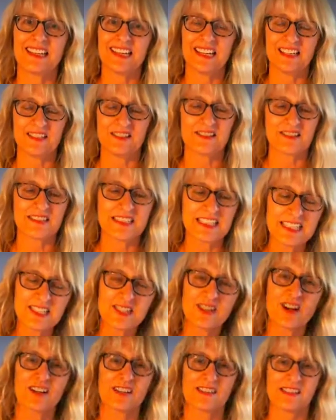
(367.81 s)
Again, it's a
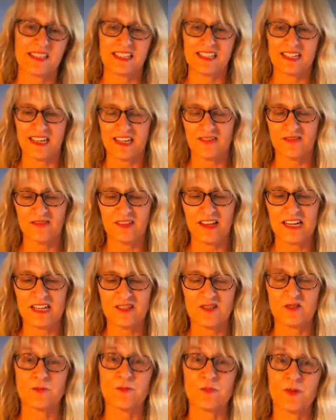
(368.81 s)
detoxing kind of thing
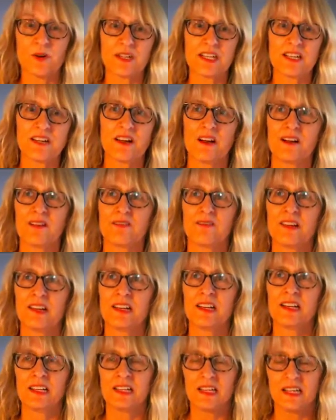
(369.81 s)
because you're burning off
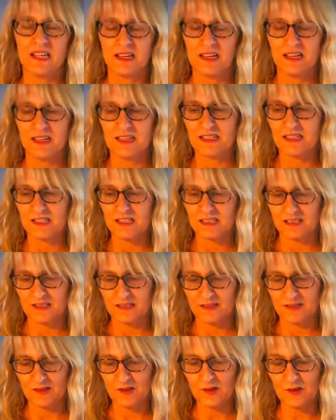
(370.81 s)
uh,
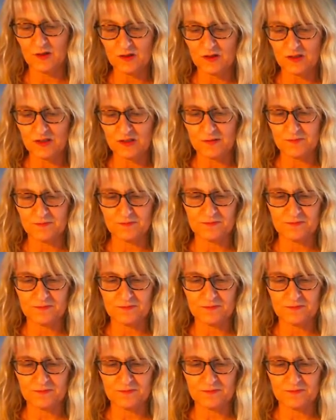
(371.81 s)
older